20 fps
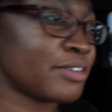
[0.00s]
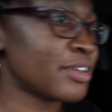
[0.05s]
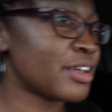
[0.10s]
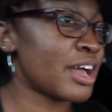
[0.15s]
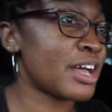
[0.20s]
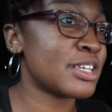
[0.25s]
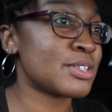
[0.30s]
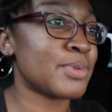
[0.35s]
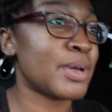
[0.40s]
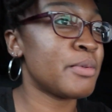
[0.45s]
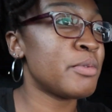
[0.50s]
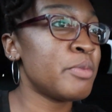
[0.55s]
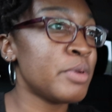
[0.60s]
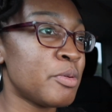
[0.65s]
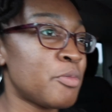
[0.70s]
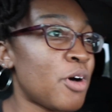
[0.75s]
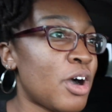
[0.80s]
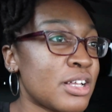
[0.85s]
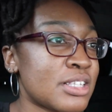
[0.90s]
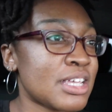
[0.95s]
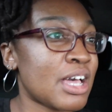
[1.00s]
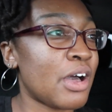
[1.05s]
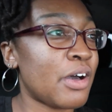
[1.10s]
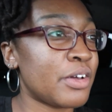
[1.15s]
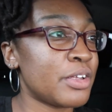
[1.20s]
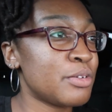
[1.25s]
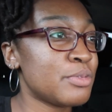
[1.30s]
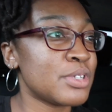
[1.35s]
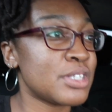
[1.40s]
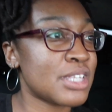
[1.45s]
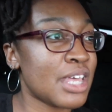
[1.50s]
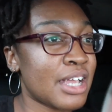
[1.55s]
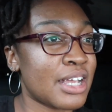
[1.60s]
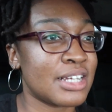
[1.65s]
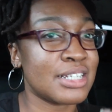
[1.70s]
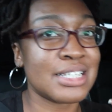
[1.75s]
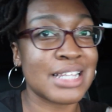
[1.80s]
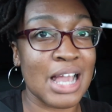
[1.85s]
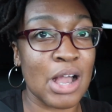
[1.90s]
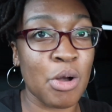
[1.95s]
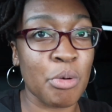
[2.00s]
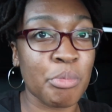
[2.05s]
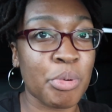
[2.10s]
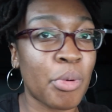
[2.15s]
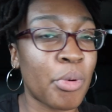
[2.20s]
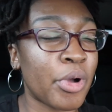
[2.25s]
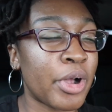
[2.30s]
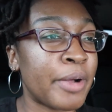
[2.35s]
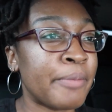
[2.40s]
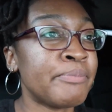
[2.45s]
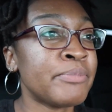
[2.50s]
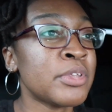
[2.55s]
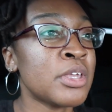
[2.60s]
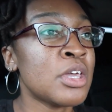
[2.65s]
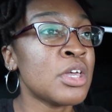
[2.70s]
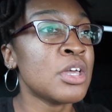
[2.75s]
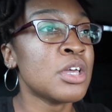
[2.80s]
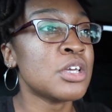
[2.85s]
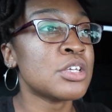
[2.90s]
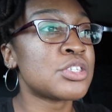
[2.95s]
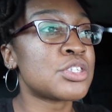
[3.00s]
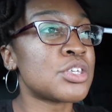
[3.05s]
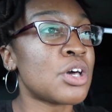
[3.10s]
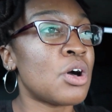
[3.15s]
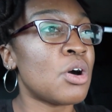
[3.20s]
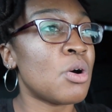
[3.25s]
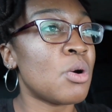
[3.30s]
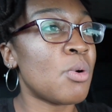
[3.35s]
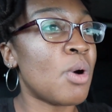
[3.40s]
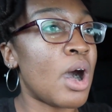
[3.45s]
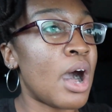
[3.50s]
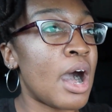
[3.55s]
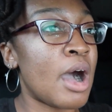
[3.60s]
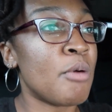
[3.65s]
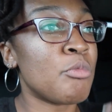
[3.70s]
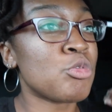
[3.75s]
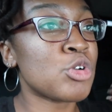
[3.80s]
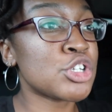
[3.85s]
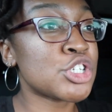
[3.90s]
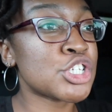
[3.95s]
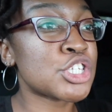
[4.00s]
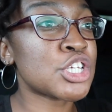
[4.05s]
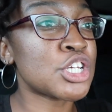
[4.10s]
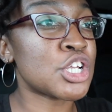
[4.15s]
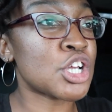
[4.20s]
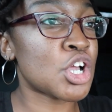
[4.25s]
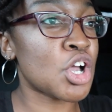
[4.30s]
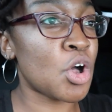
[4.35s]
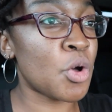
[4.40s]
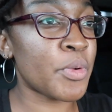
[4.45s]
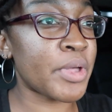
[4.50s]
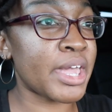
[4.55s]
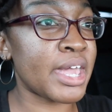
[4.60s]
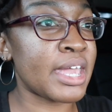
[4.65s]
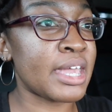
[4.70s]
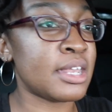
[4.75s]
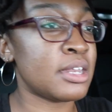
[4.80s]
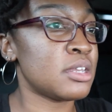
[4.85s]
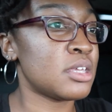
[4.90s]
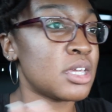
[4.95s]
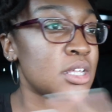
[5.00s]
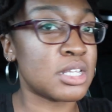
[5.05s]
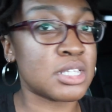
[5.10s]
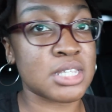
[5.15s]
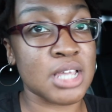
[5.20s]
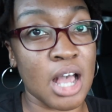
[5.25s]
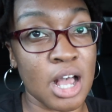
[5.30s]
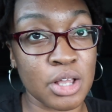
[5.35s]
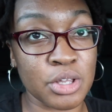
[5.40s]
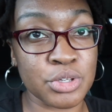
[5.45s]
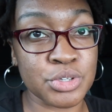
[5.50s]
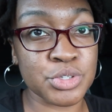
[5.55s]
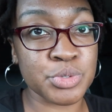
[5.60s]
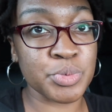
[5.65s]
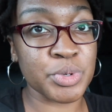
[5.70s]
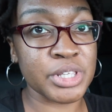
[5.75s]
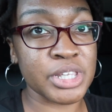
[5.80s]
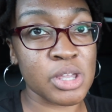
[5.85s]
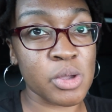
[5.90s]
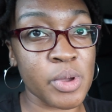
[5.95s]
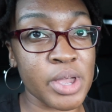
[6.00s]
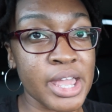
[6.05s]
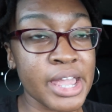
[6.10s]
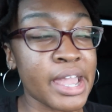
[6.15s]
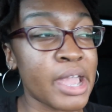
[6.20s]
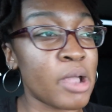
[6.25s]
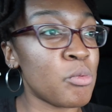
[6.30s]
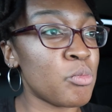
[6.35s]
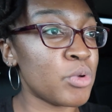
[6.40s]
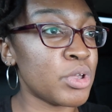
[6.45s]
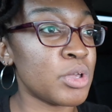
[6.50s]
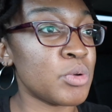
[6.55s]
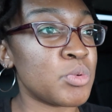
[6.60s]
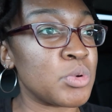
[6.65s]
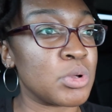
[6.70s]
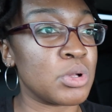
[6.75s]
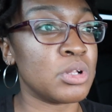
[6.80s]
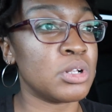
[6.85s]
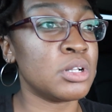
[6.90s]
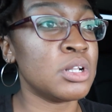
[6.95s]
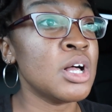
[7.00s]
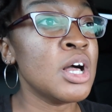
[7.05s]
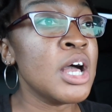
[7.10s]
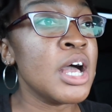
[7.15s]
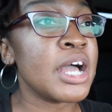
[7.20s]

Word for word: you guys. Right when we walked out, it was like a downpour. So um, we're just gonna go in, get the tacos really quick, and we will